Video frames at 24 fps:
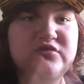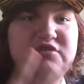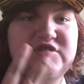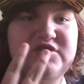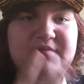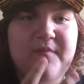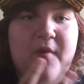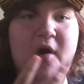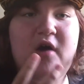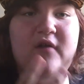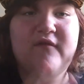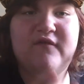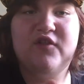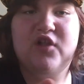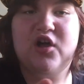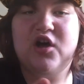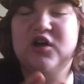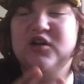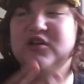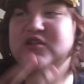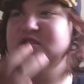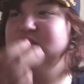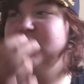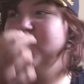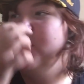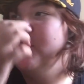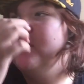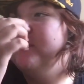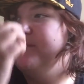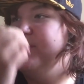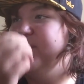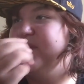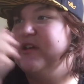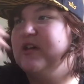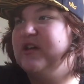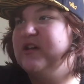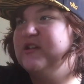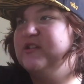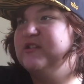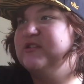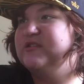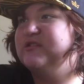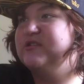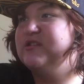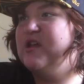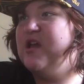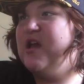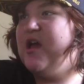small vlogs
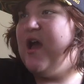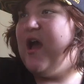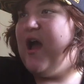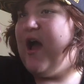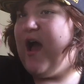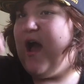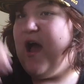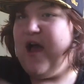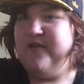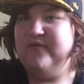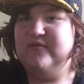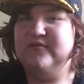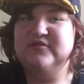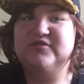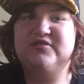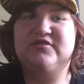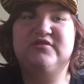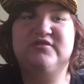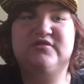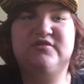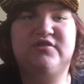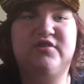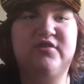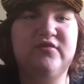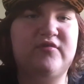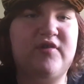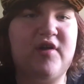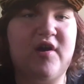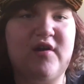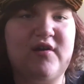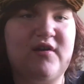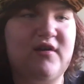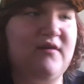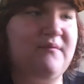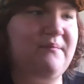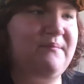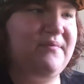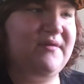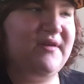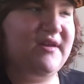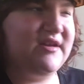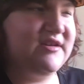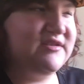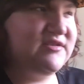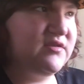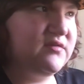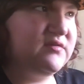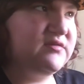because I was too caught up
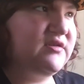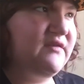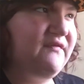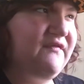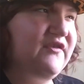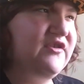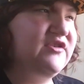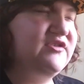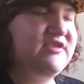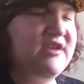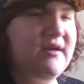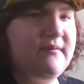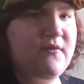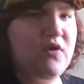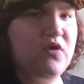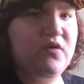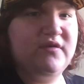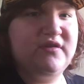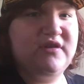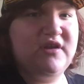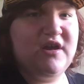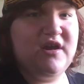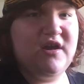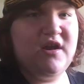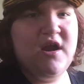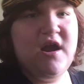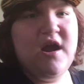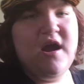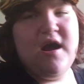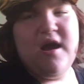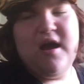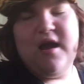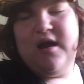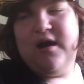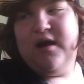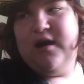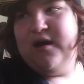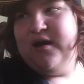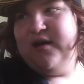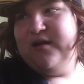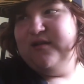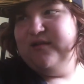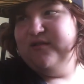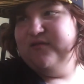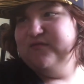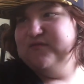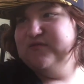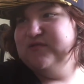because it was the first time going there.
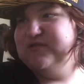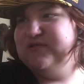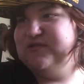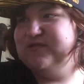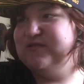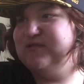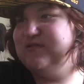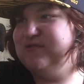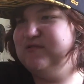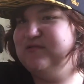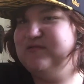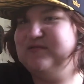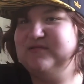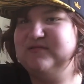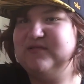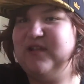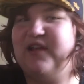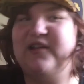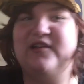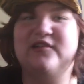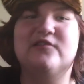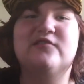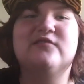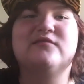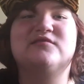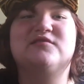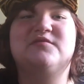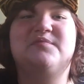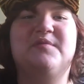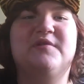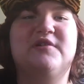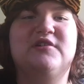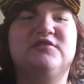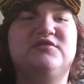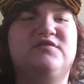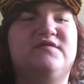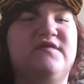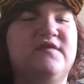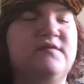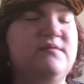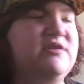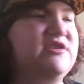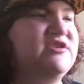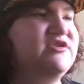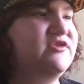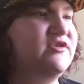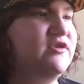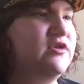Uh, it was like a new experience for
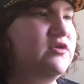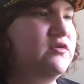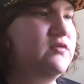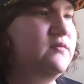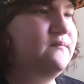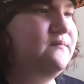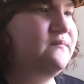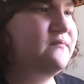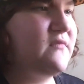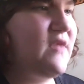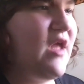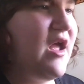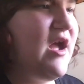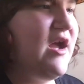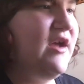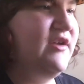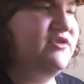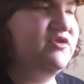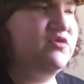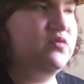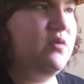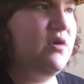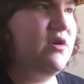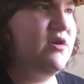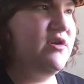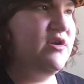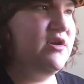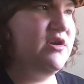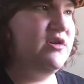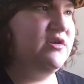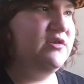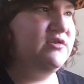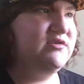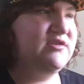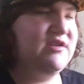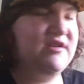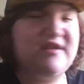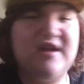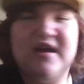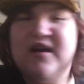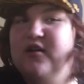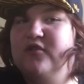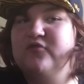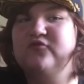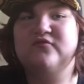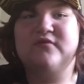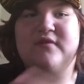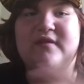me, so I just wanted to sit
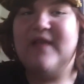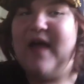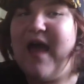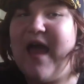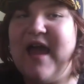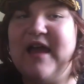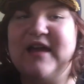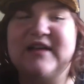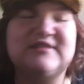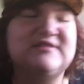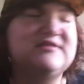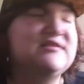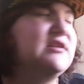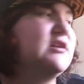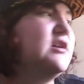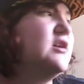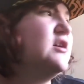down, relax,